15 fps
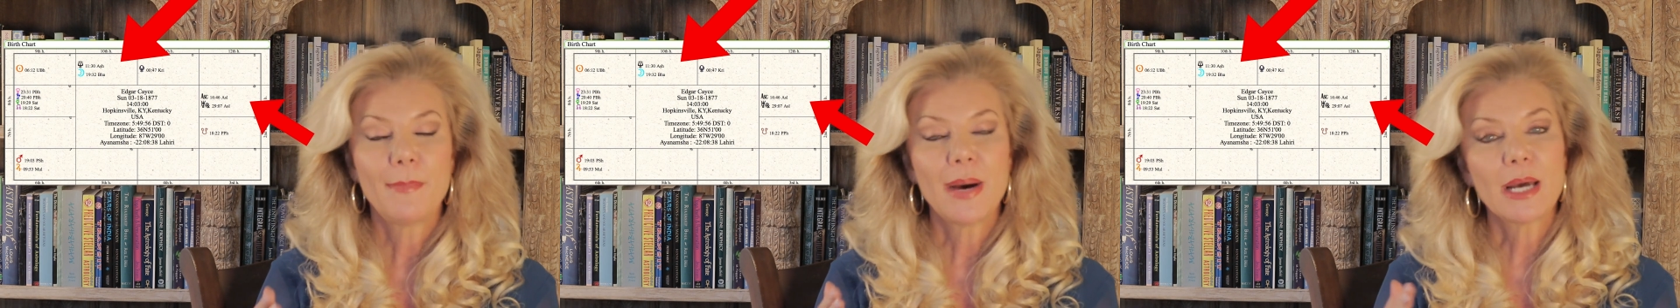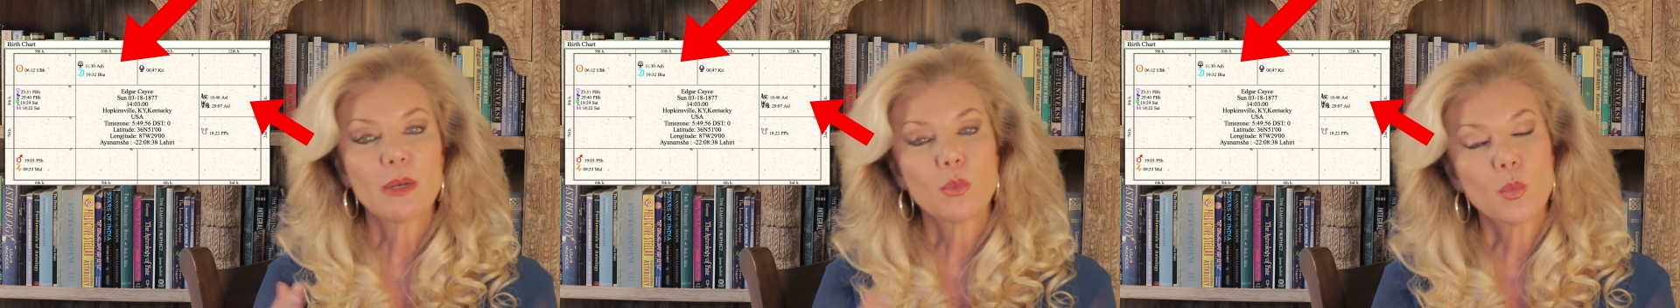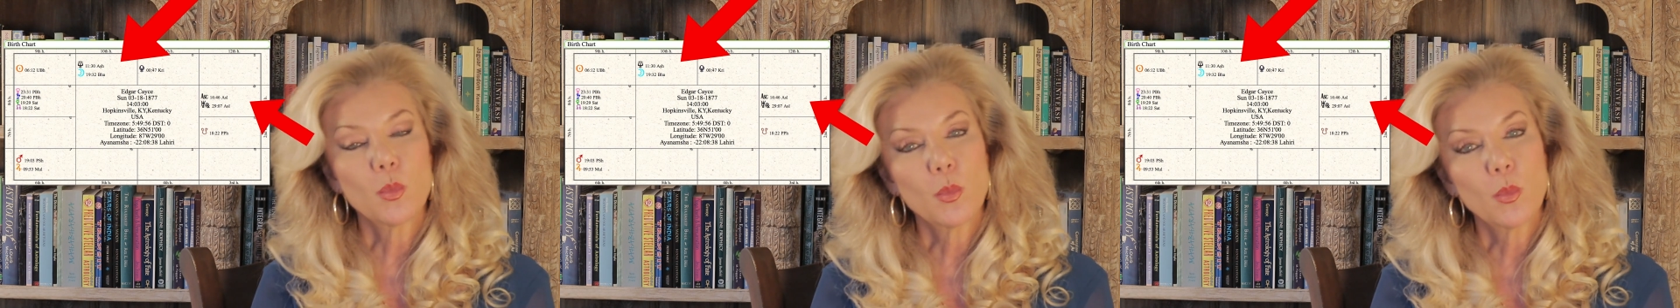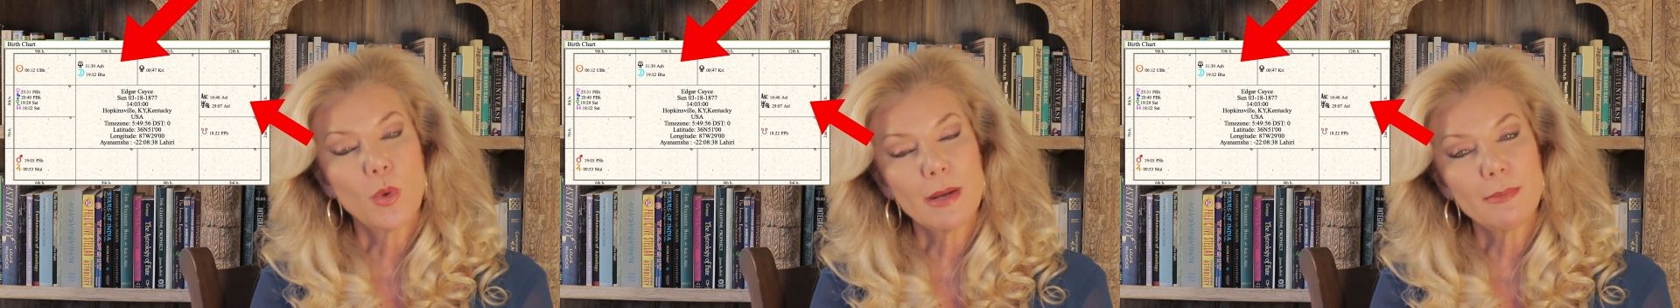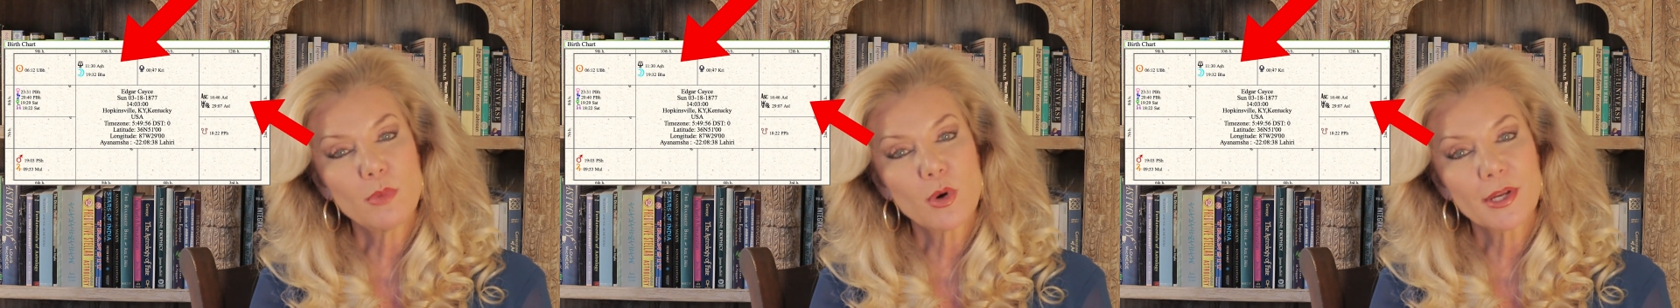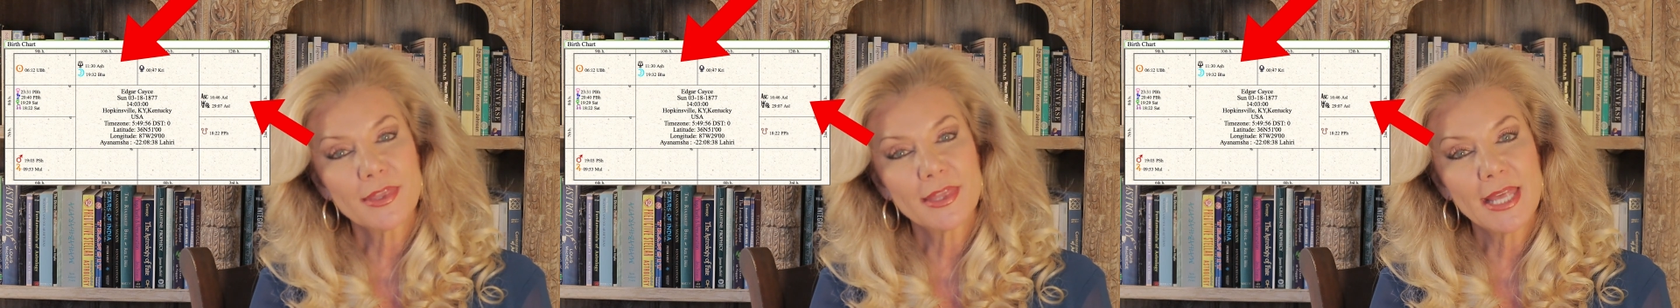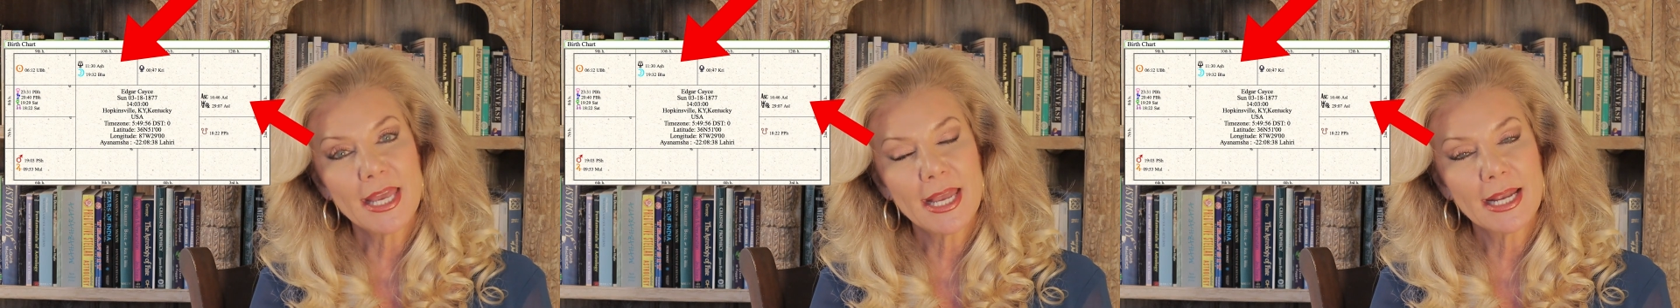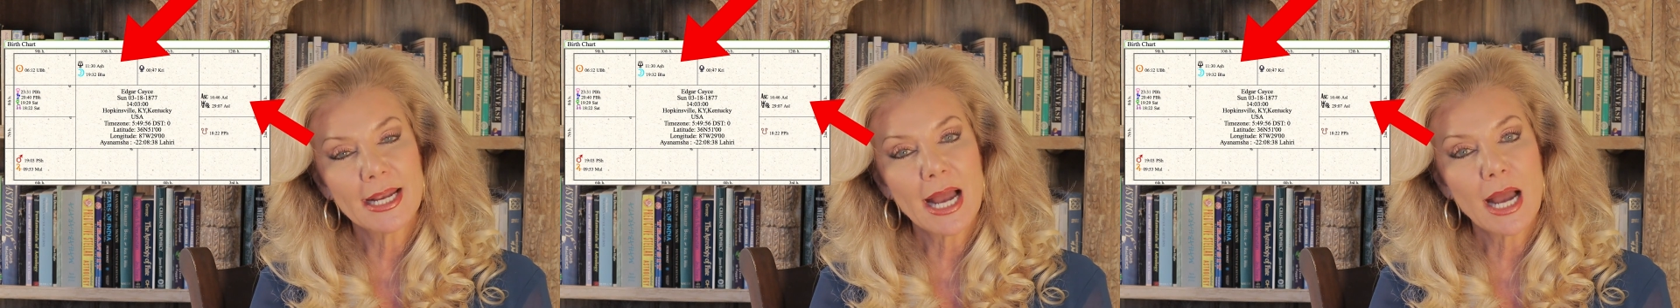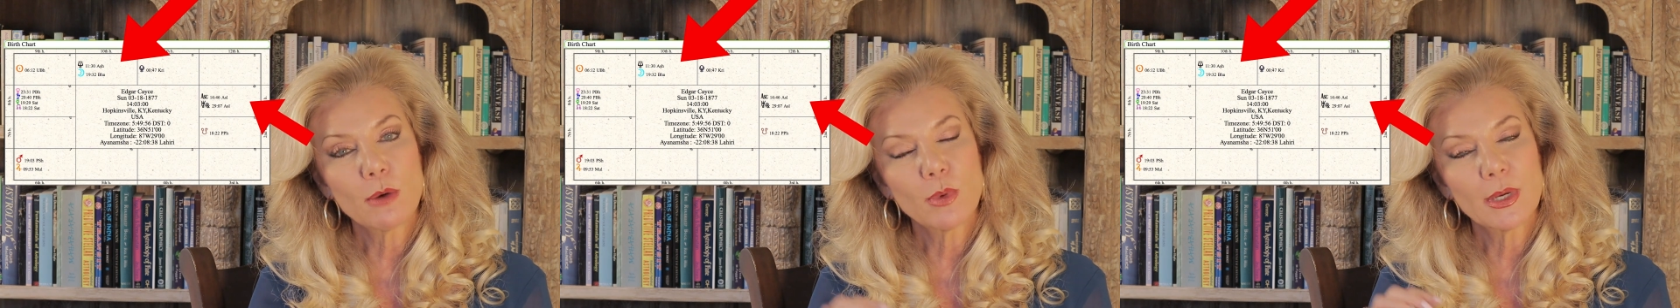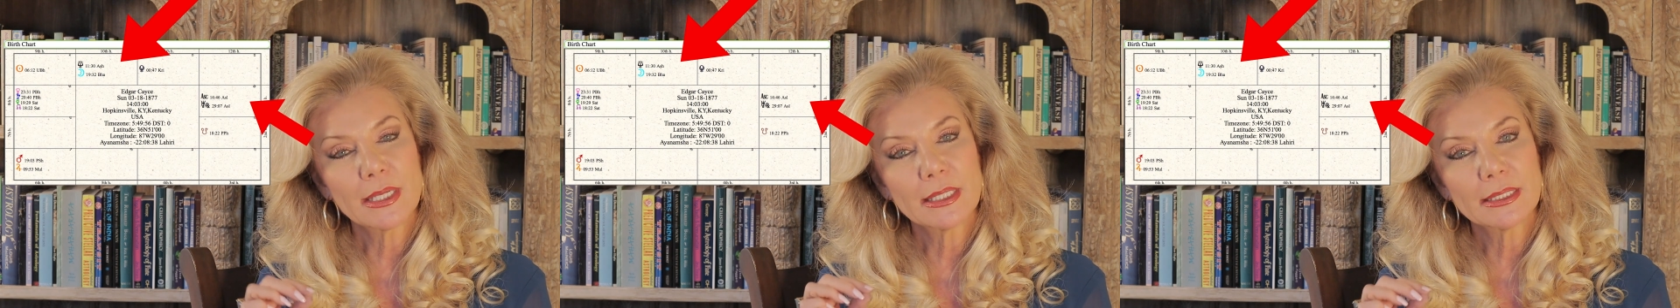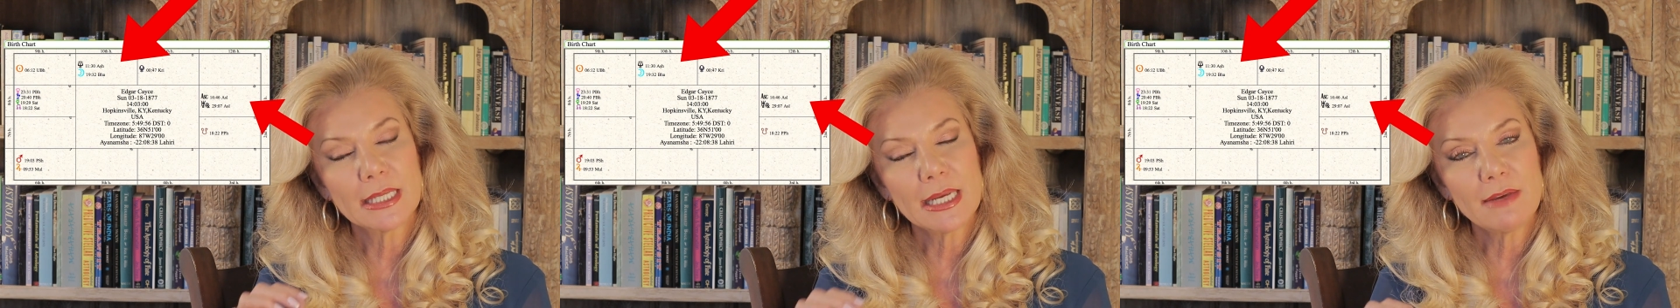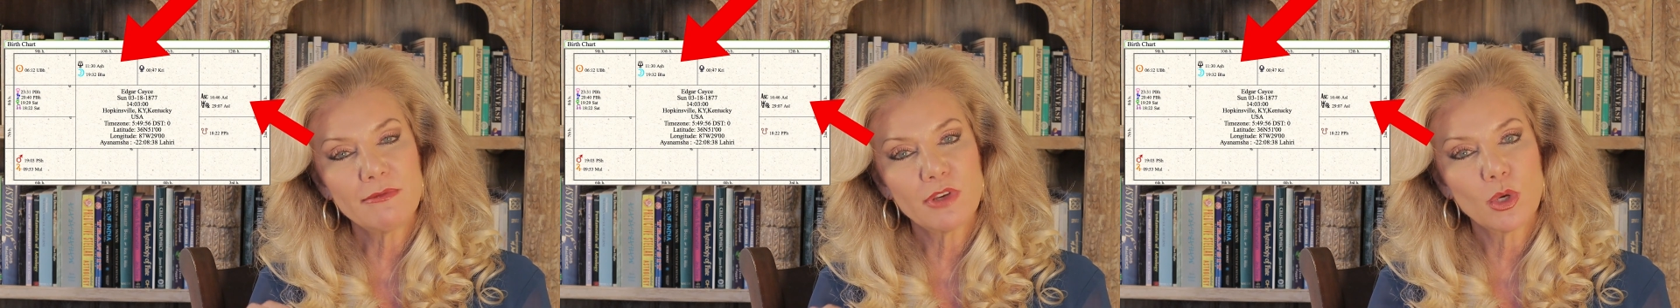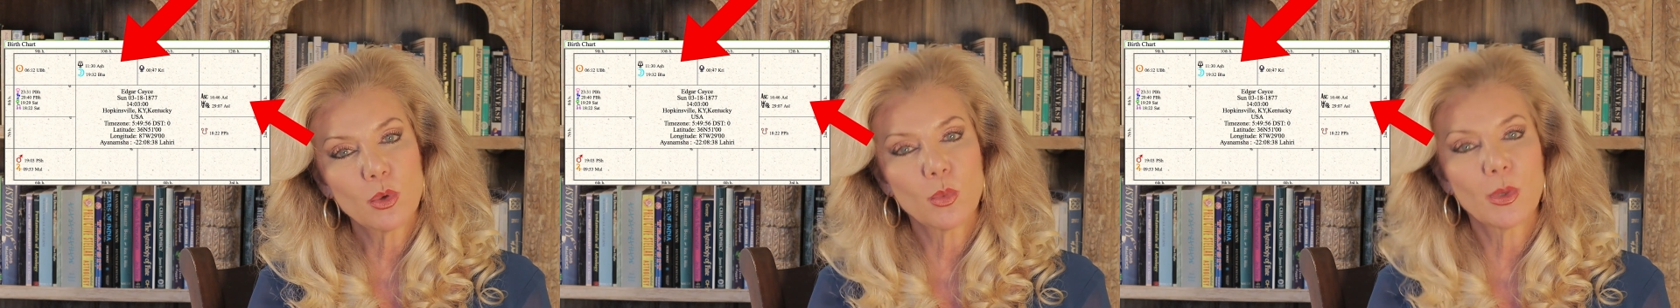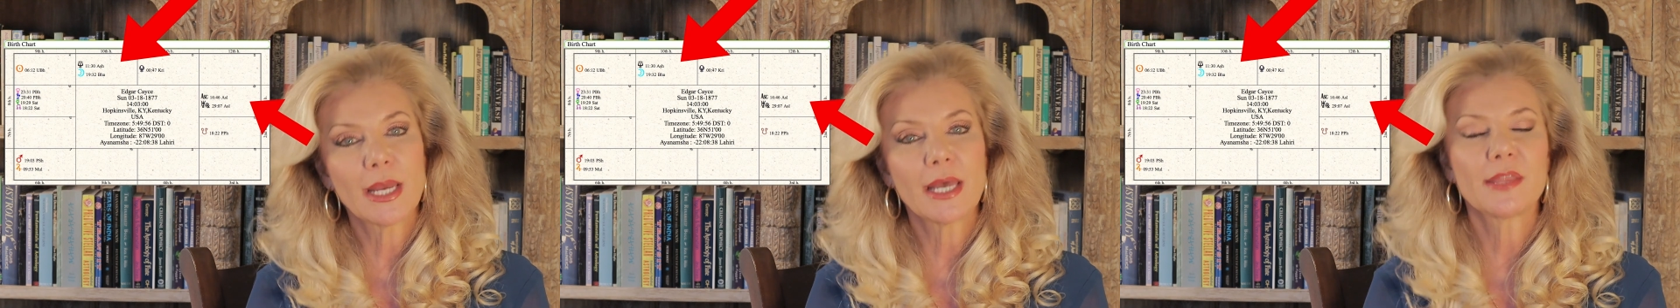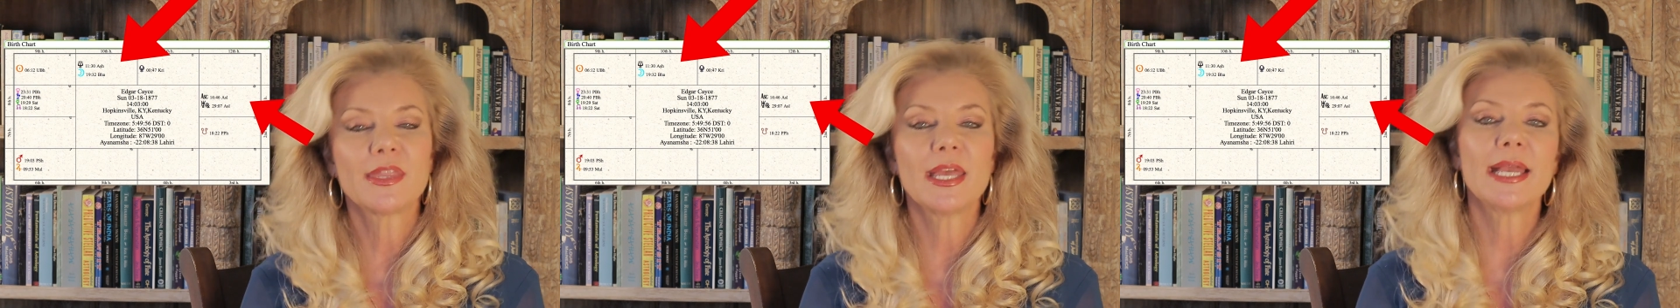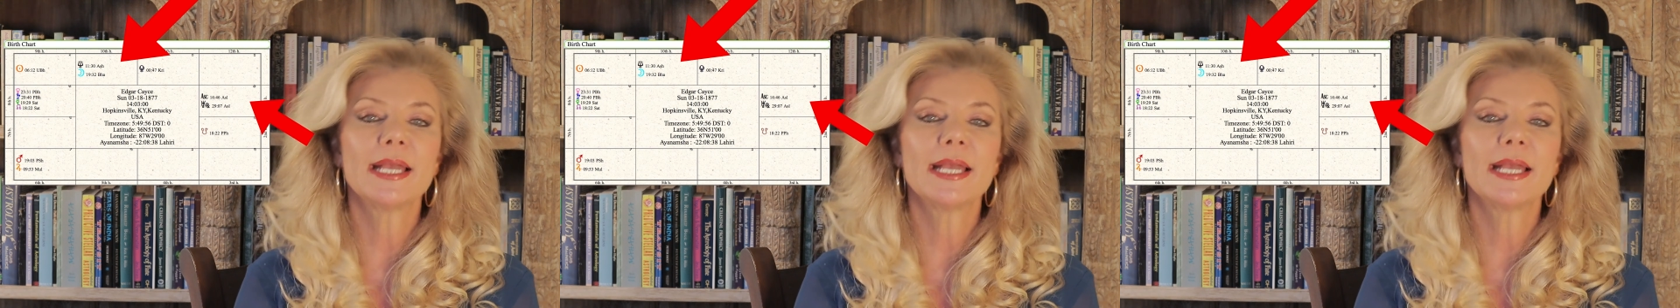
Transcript: But one more thing I want to leave you with